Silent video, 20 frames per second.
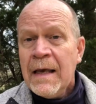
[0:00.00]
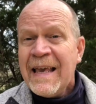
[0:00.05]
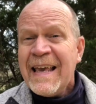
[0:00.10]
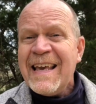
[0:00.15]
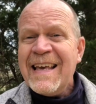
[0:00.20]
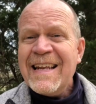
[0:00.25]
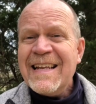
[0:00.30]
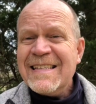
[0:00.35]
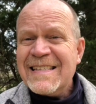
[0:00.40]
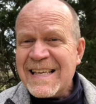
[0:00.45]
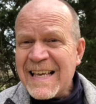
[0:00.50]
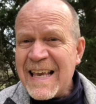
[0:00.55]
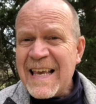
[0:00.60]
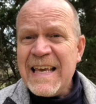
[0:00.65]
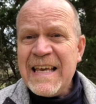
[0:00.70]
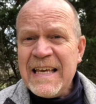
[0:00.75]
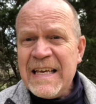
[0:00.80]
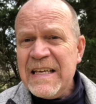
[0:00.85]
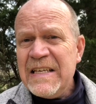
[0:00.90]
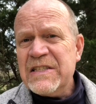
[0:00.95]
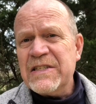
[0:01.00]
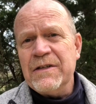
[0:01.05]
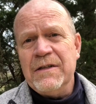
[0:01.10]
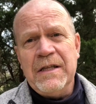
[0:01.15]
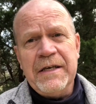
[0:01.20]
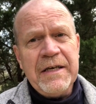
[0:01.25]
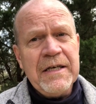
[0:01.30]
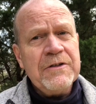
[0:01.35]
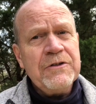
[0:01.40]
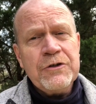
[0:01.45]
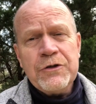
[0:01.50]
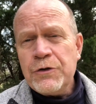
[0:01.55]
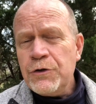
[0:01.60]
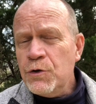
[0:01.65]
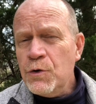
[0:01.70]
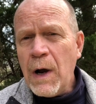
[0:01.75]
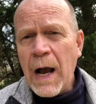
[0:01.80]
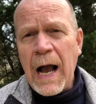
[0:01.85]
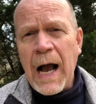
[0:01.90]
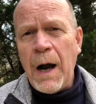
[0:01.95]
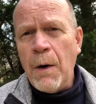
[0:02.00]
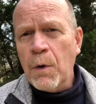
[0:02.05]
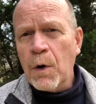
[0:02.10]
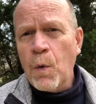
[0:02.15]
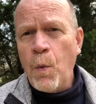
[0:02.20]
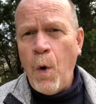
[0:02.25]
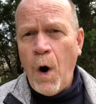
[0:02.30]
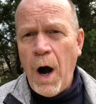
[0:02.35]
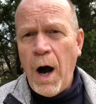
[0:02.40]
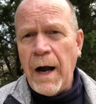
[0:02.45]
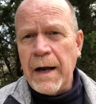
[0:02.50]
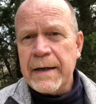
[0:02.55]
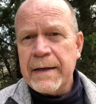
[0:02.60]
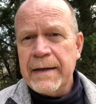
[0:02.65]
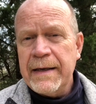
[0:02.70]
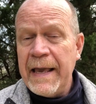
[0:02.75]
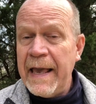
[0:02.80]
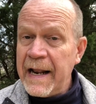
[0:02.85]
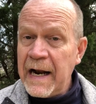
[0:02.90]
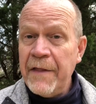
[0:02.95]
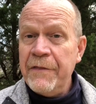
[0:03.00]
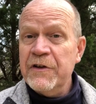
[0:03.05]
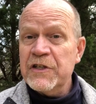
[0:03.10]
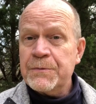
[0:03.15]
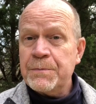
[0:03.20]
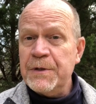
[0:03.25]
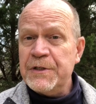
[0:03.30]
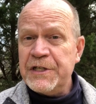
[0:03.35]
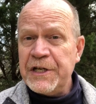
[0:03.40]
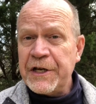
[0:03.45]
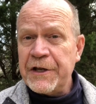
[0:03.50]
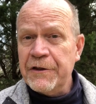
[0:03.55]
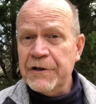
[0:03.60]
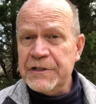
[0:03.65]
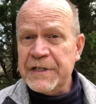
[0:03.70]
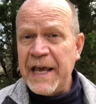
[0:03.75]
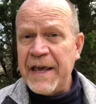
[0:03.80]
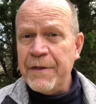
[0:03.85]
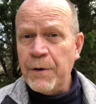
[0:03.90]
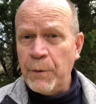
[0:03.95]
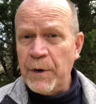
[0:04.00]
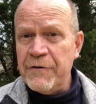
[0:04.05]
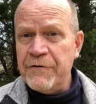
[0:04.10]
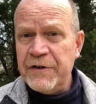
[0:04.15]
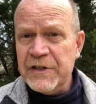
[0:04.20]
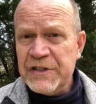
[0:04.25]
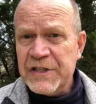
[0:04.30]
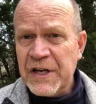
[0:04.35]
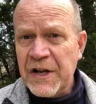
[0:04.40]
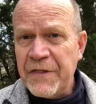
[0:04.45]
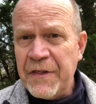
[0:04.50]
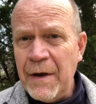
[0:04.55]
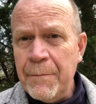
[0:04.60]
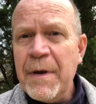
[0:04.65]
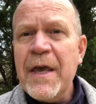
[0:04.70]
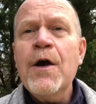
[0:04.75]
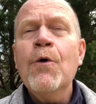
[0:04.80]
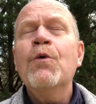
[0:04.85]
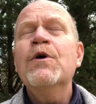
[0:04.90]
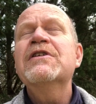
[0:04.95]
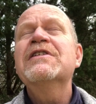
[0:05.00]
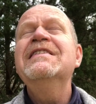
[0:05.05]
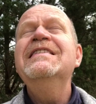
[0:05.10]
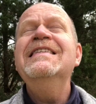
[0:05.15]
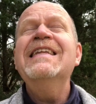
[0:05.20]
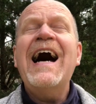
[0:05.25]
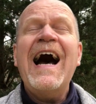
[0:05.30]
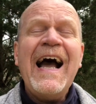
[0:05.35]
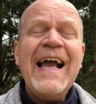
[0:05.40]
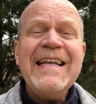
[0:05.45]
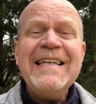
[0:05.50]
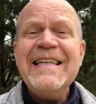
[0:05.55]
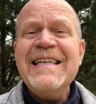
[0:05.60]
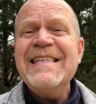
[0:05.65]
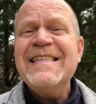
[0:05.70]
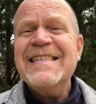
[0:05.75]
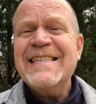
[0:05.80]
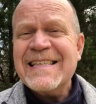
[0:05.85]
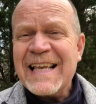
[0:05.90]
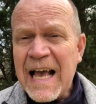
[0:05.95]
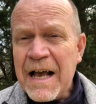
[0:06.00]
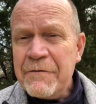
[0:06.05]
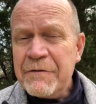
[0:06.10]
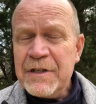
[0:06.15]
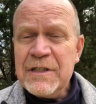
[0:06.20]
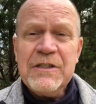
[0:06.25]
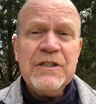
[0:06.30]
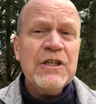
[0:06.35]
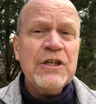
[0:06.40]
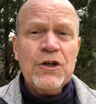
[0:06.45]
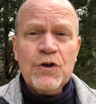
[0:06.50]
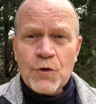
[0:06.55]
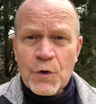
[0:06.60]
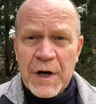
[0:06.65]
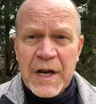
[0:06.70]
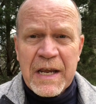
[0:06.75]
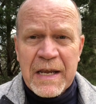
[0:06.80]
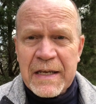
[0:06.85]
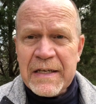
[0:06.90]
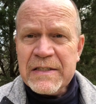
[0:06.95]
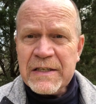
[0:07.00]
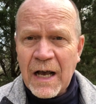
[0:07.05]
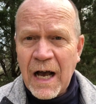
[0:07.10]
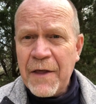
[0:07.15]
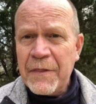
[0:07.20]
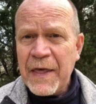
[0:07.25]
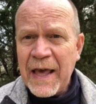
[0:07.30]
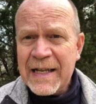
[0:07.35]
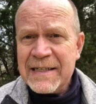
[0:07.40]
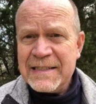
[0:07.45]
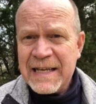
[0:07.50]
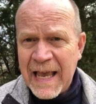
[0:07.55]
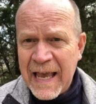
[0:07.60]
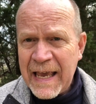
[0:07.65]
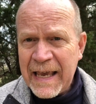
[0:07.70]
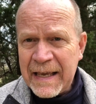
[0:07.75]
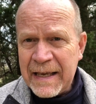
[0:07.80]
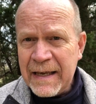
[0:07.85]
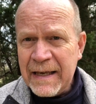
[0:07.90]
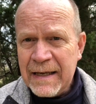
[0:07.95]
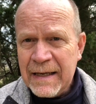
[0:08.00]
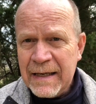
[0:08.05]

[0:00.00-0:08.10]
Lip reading: It is easily a 2-hour walk. And on this particular day that we visited them, it was 97 degrees on that day.